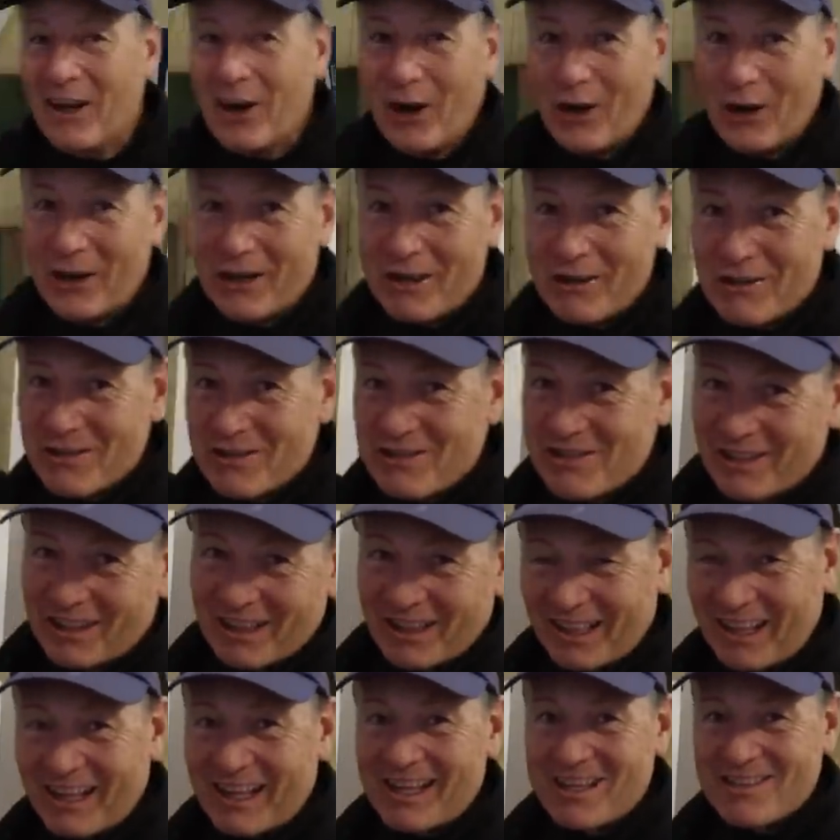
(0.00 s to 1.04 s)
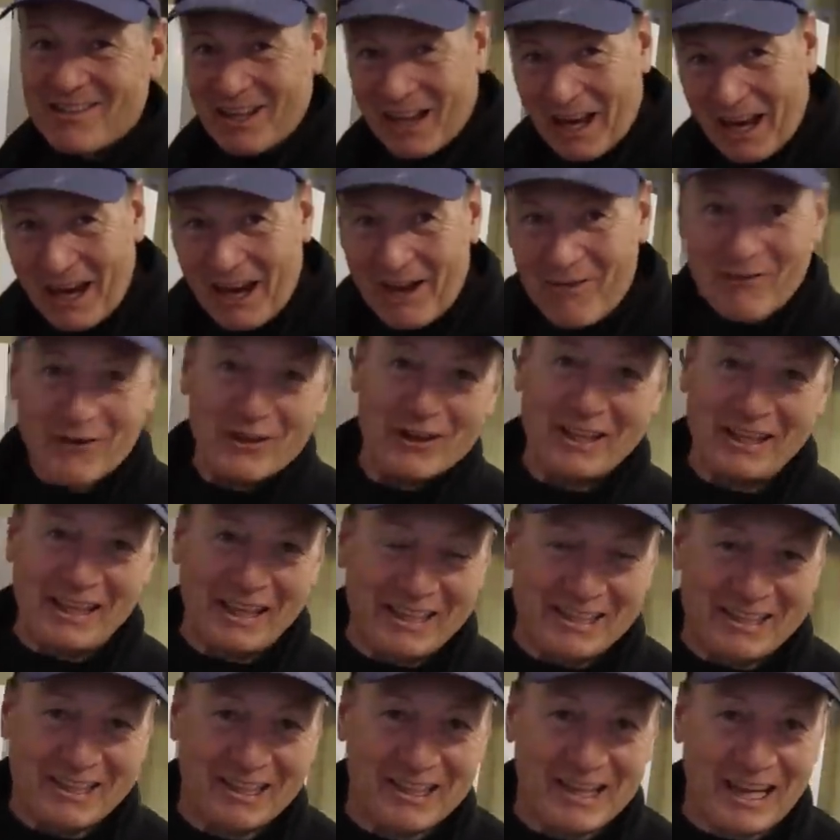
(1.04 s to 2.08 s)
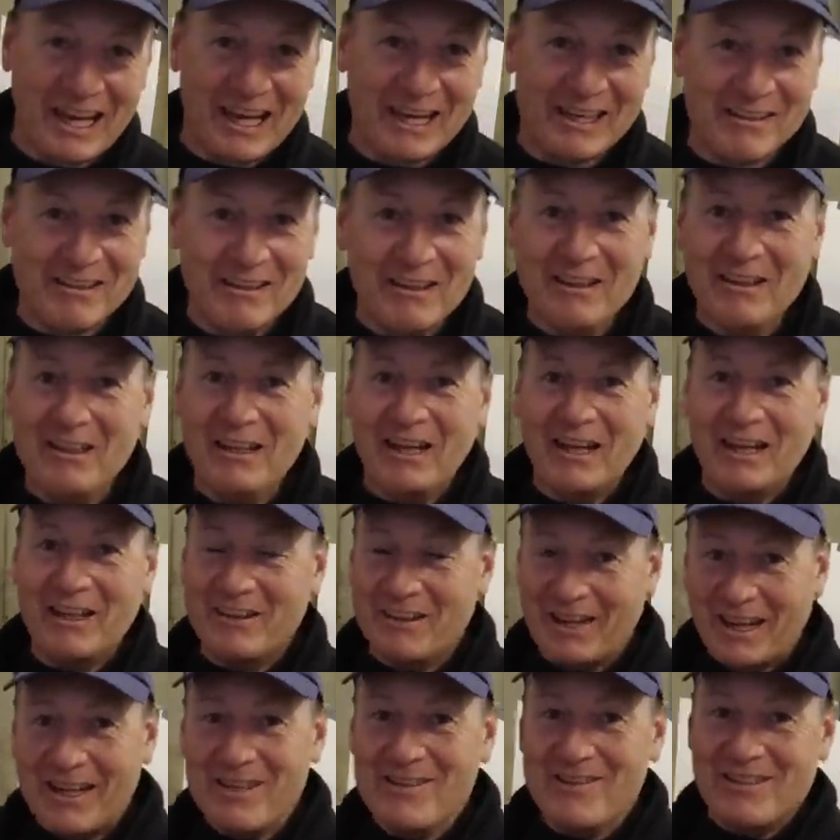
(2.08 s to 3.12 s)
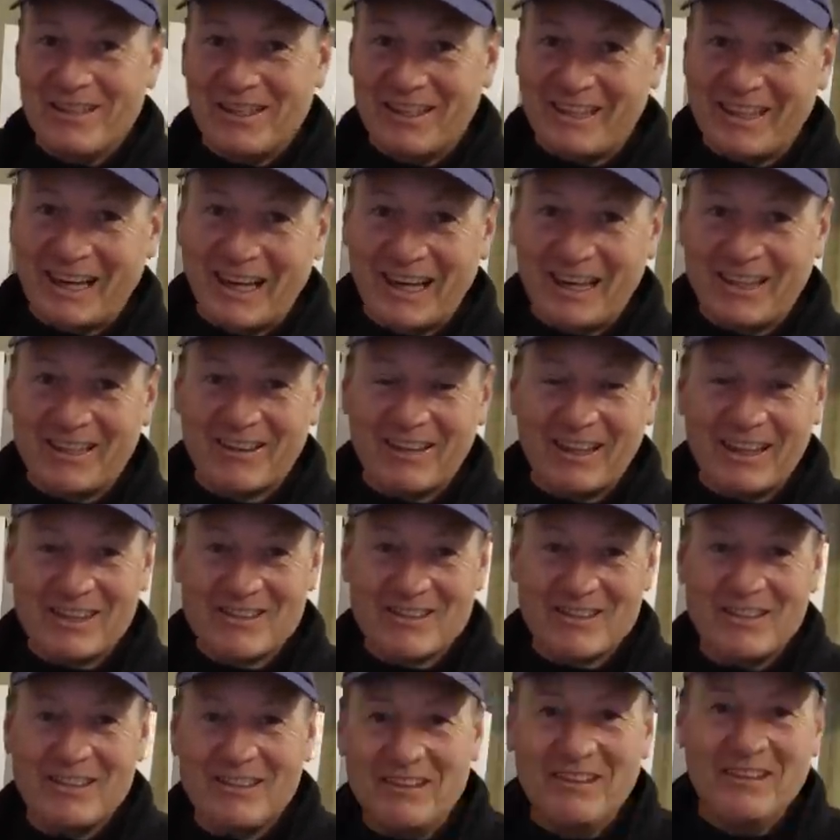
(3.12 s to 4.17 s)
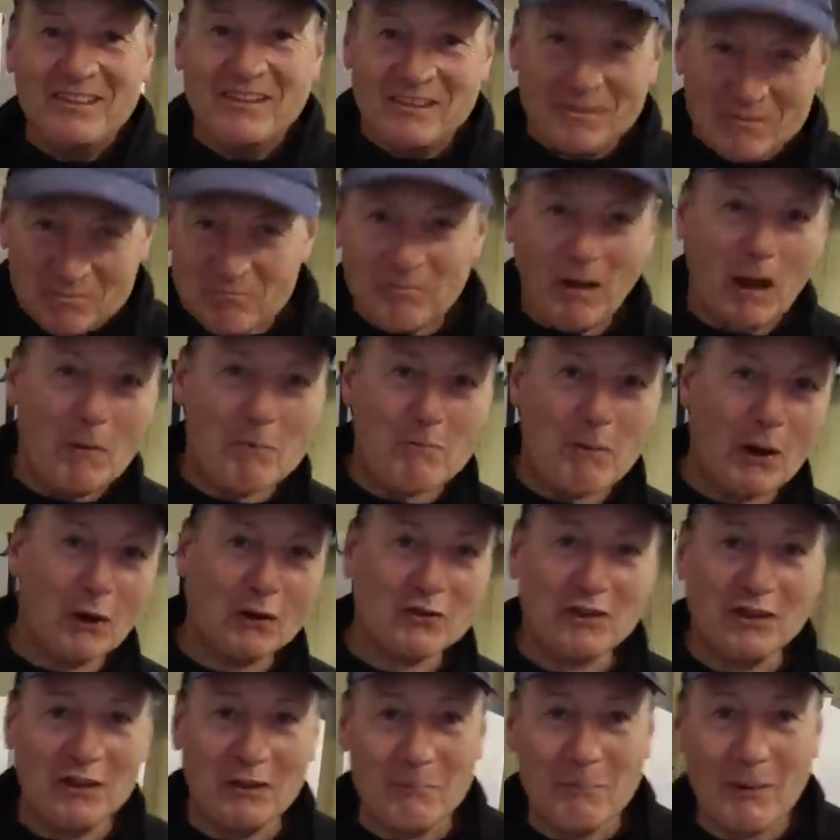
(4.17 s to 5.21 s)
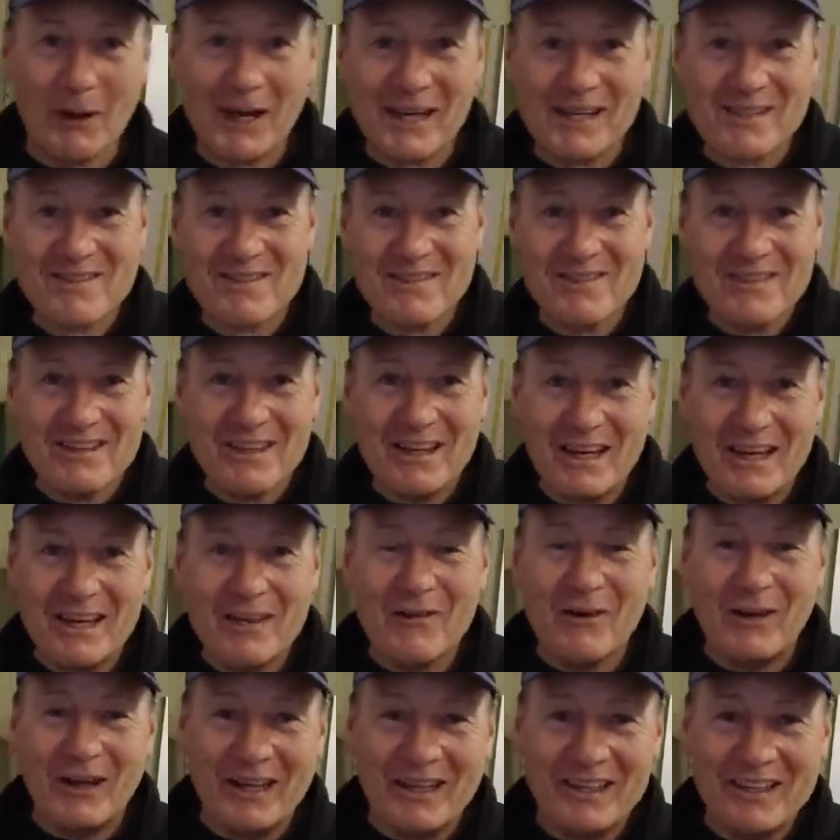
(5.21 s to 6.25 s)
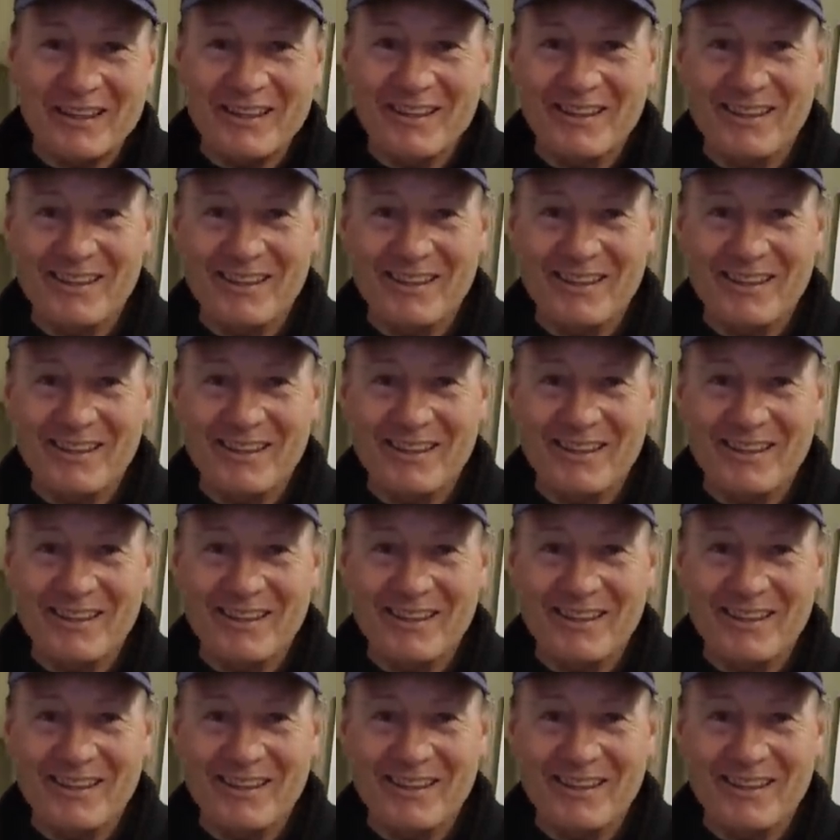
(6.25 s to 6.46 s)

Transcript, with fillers: Idea is to glass everything in you can, and those that you can't glass in, epoxy the bastards in anyway.